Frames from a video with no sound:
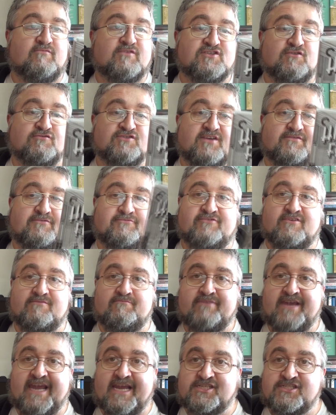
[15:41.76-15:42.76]
which also get
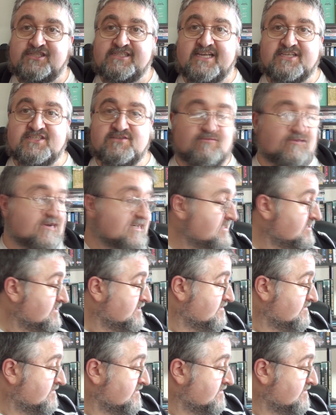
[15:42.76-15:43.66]
front page in this one.